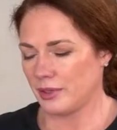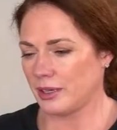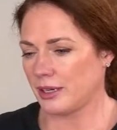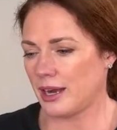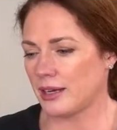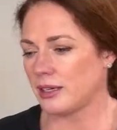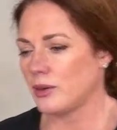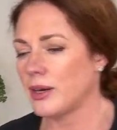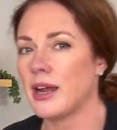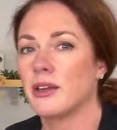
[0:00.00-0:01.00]
kind of
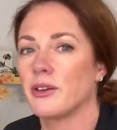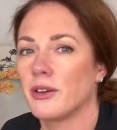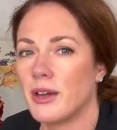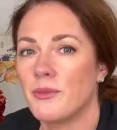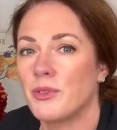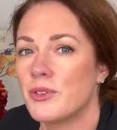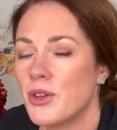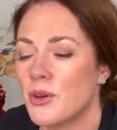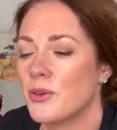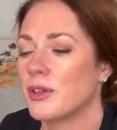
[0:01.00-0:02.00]
going out of your comfort
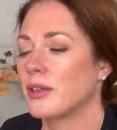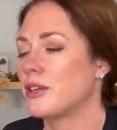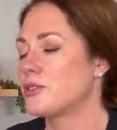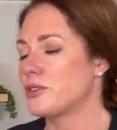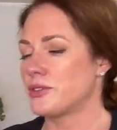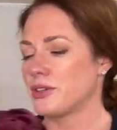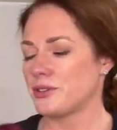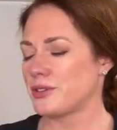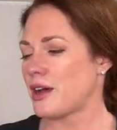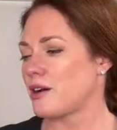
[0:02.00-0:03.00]
zone and introducing
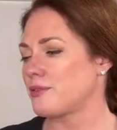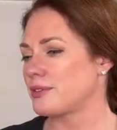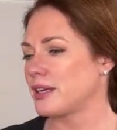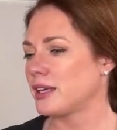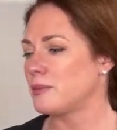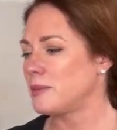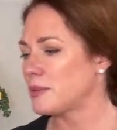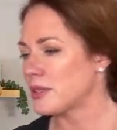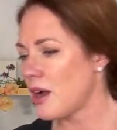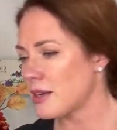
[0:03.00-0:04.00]
yourself and getting
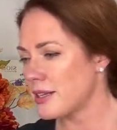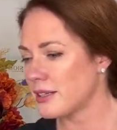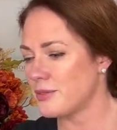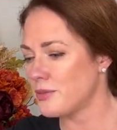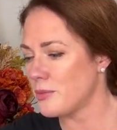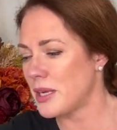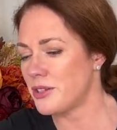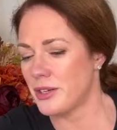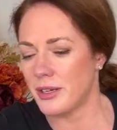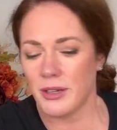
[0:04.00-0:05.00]
people's contact
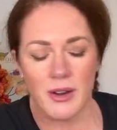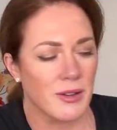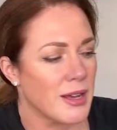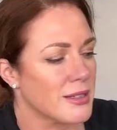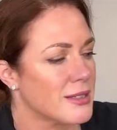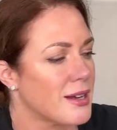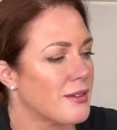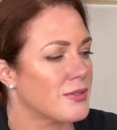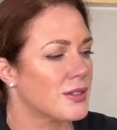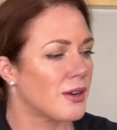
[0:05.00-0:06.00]
information and all that
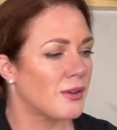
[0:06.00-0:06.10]
stuff. So